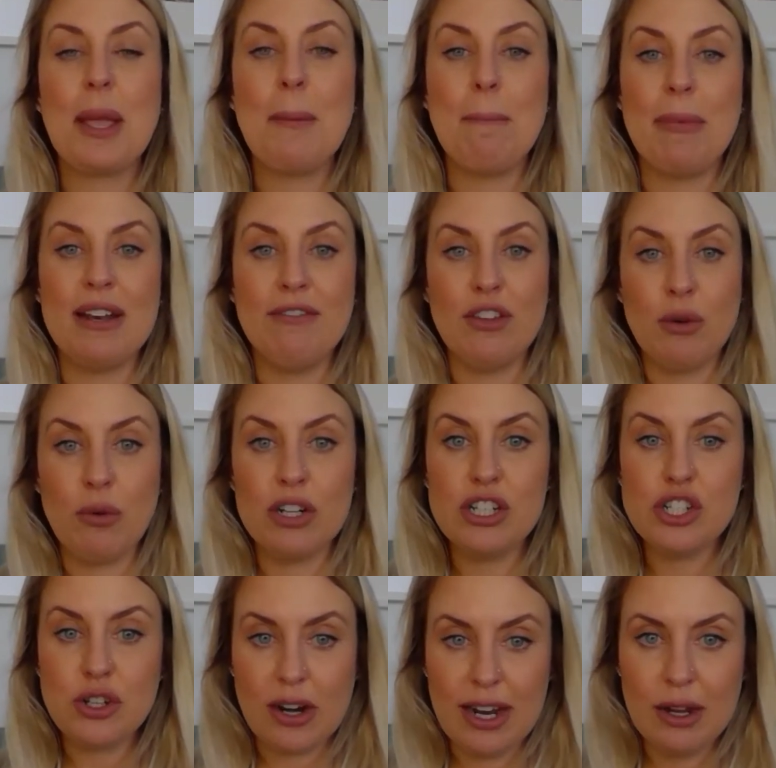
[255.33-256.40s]
But if you want to
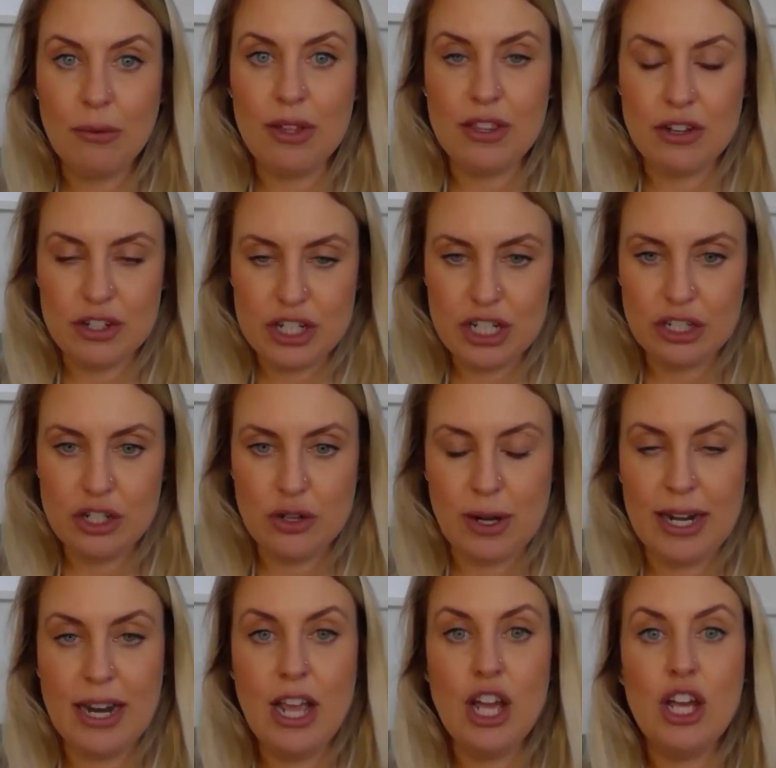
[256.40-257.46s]
try it with your
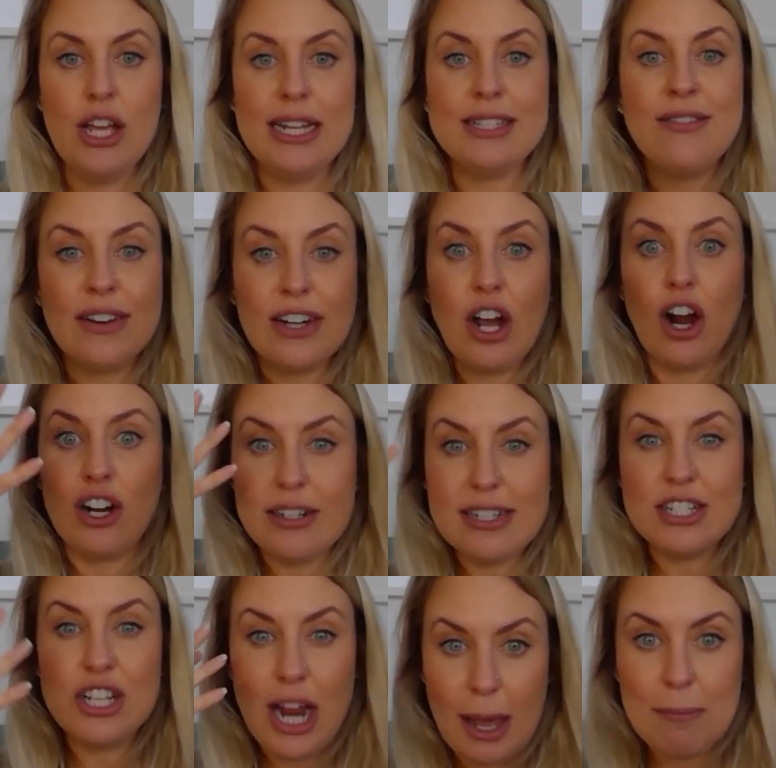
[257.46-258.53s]
children, it's very hard to
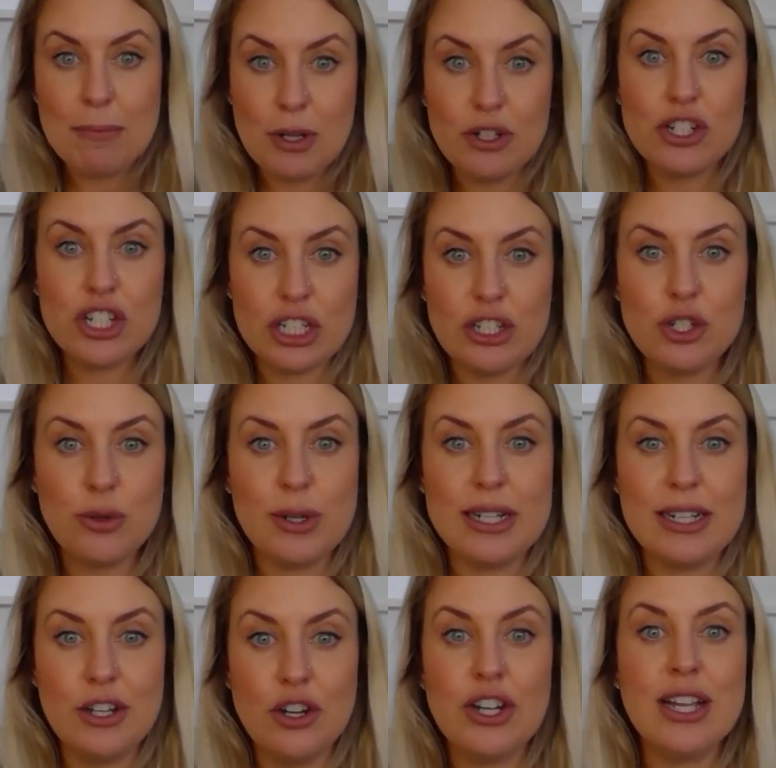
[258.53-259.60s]
tap your
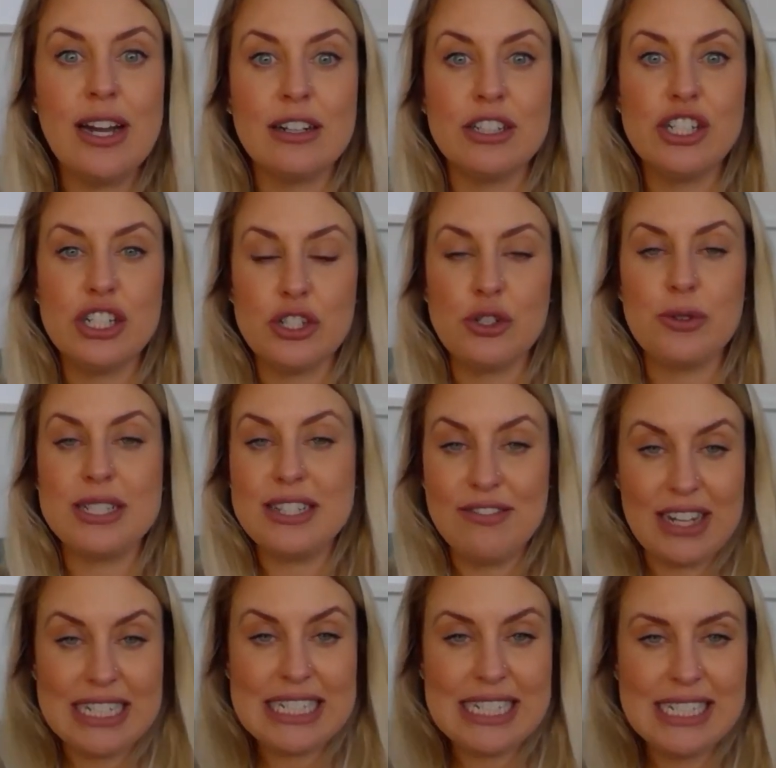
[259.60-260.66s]
young children's
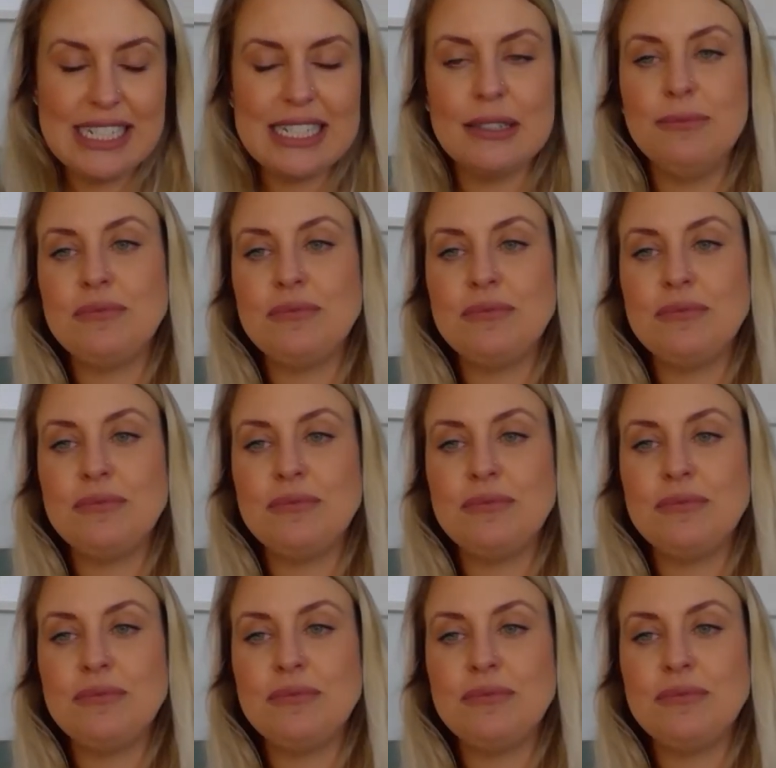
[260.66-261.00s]
faces.